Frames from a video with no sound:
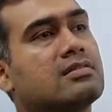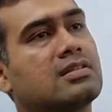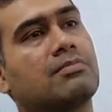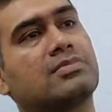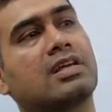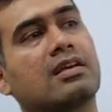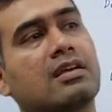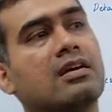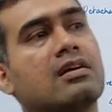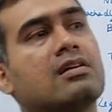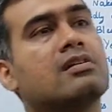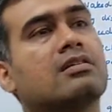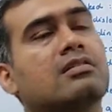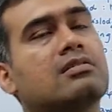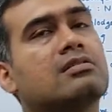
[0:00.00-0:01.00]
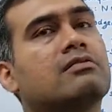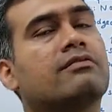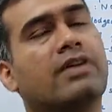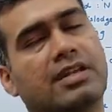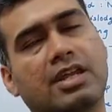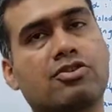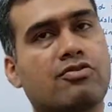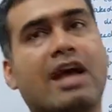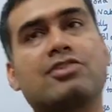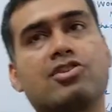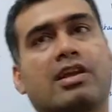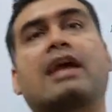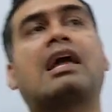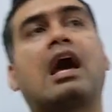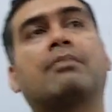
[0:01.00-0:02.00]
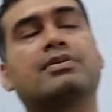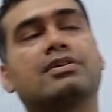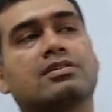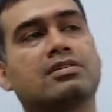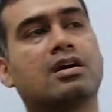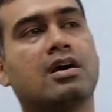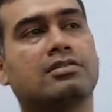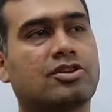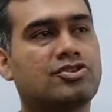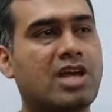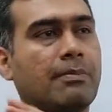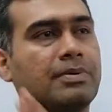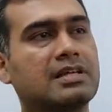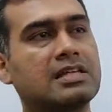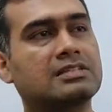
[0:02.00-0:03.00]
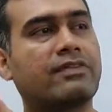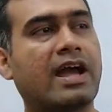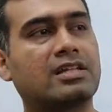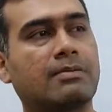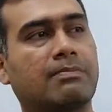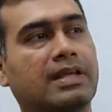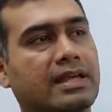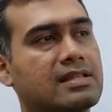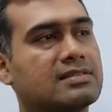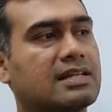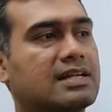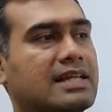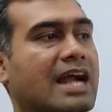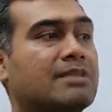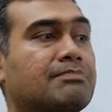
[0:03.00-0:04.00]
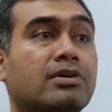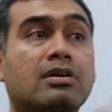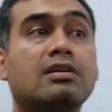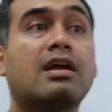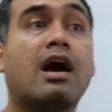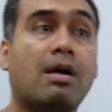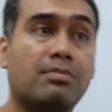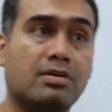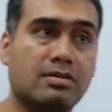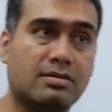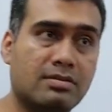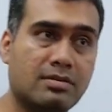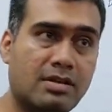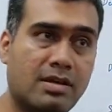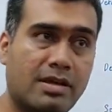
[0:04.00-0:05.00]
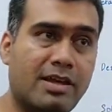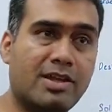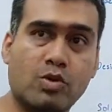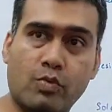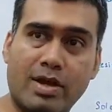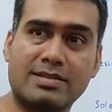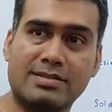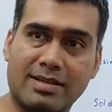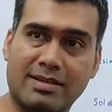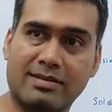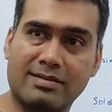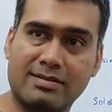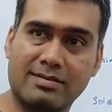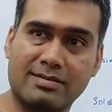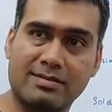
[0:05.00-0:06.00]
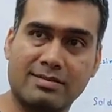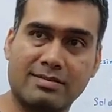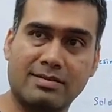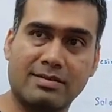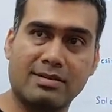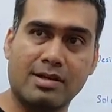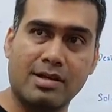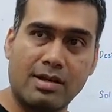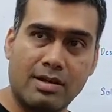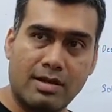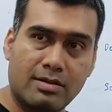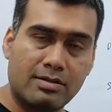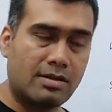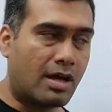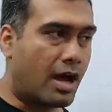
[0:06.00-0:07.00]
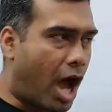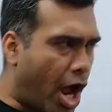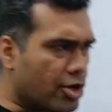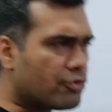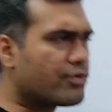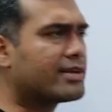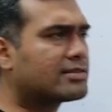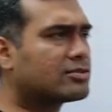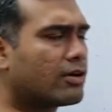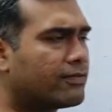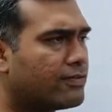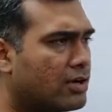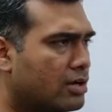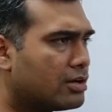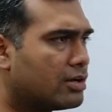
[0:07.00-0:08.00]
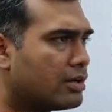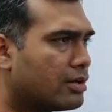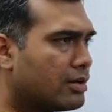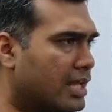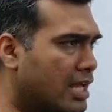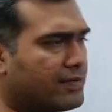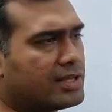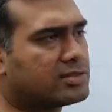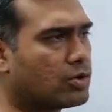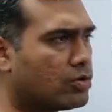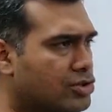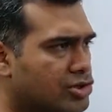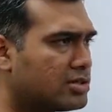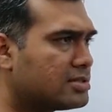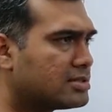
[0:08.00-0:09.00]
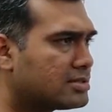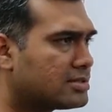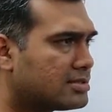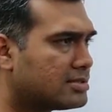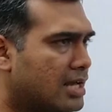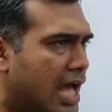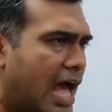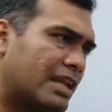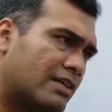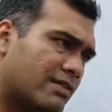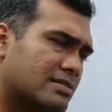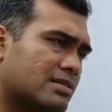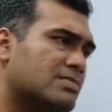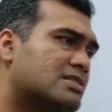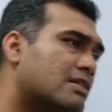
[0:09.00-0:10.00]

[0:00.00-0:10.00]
something very tragic had happened. The Japanese fighter planes had attacked Pearl Harbor in USA. Hundreds of Navy soldiers and even some